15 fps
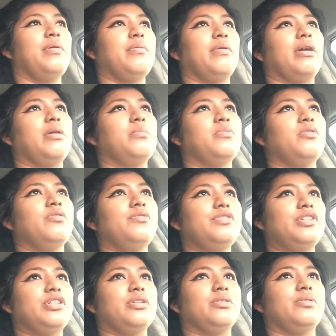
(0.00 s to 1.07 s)
we want to move
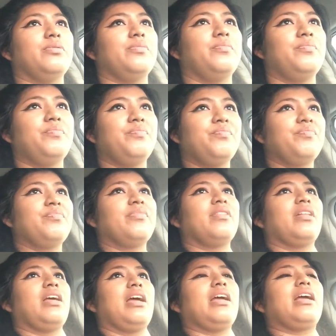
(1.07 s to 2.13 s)
to.
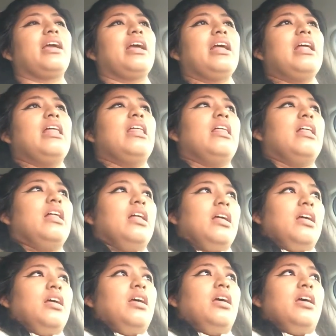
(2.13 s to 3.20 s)
Like,
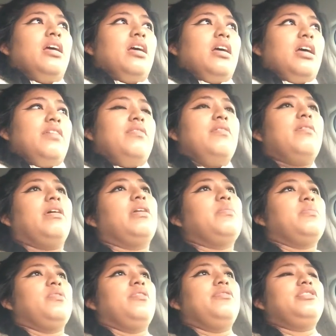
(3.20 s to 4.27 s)
if we want to
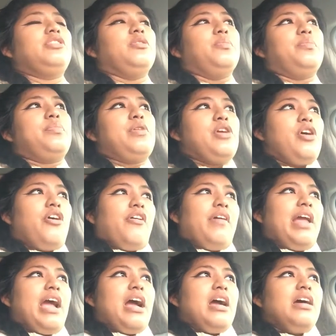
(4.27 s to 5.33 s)
move to
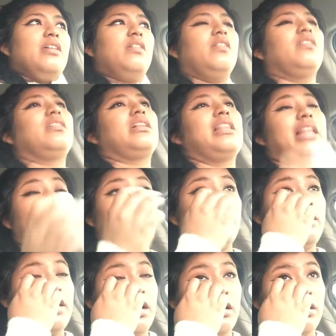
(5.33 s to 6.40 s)
Peoria or
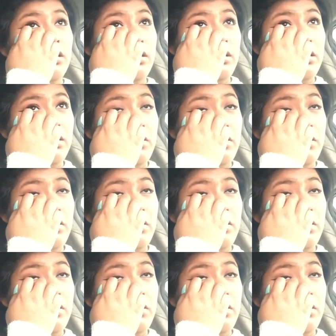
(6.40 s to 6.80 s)
Glendale.